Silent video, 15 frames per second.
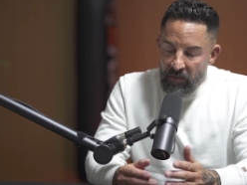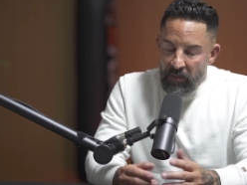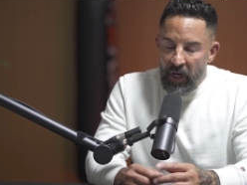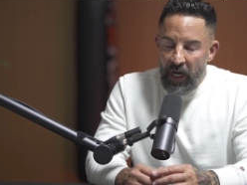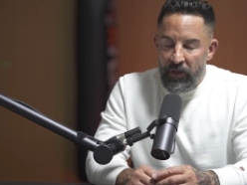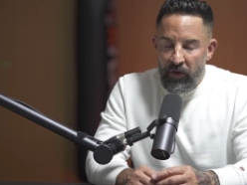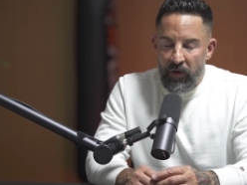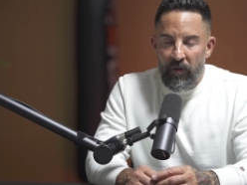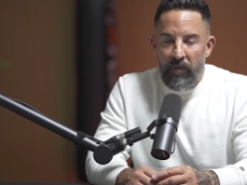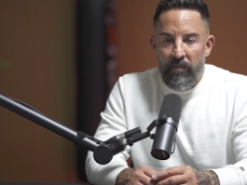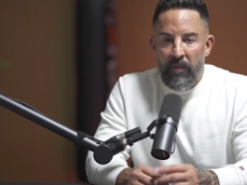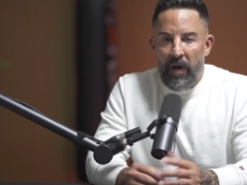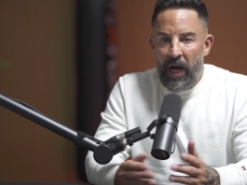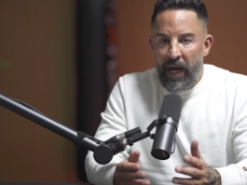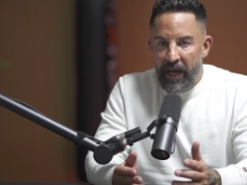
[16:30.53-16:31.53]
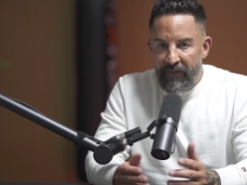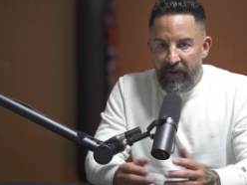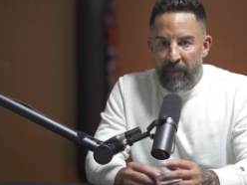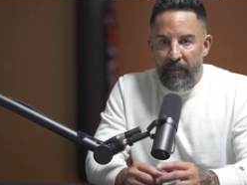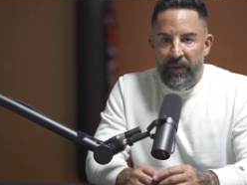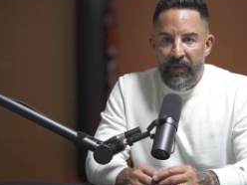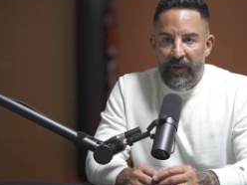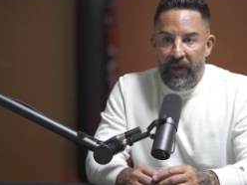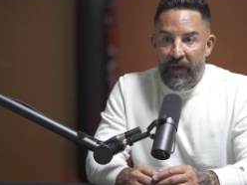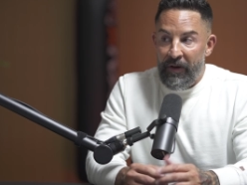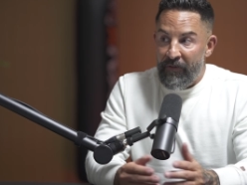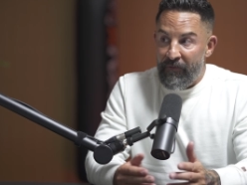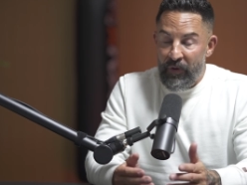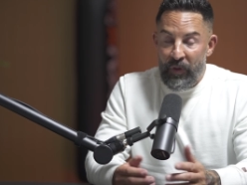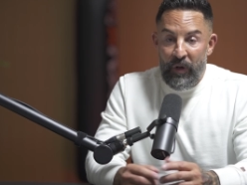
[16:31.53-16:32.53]
I do. I have empathy.
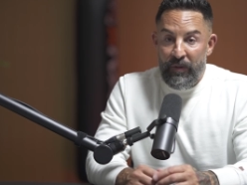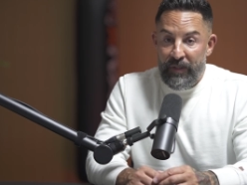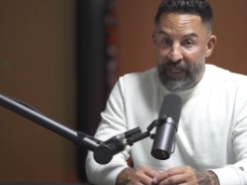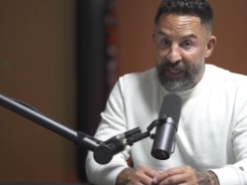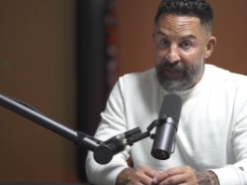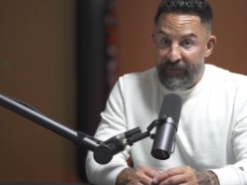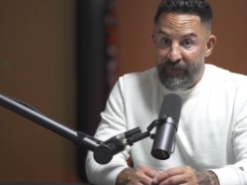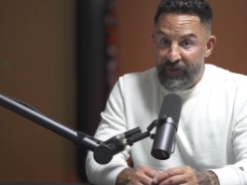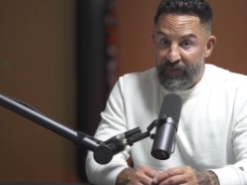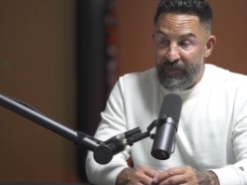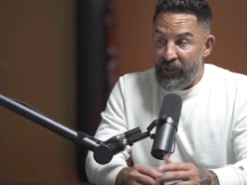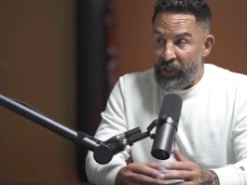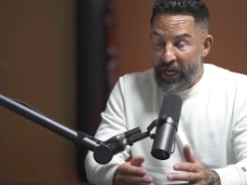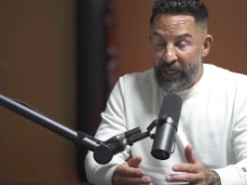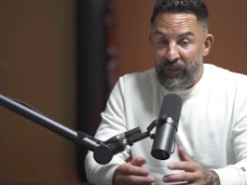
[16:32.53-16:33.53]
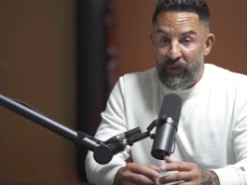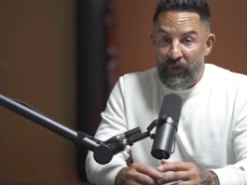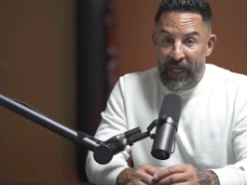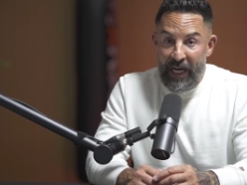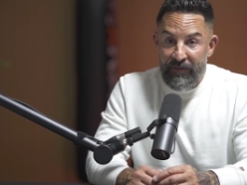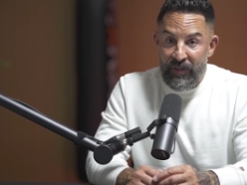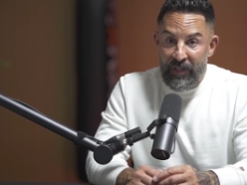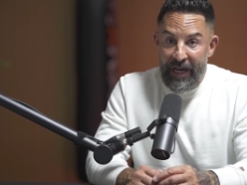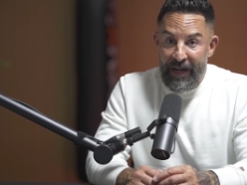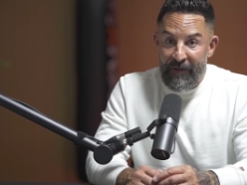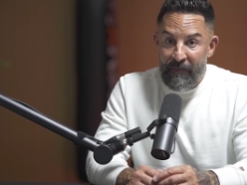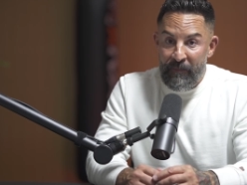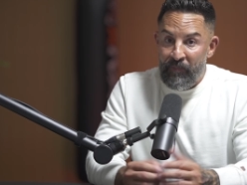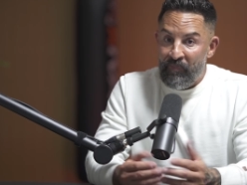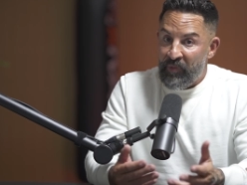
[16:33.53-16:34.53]
For those that can change their lifestyle,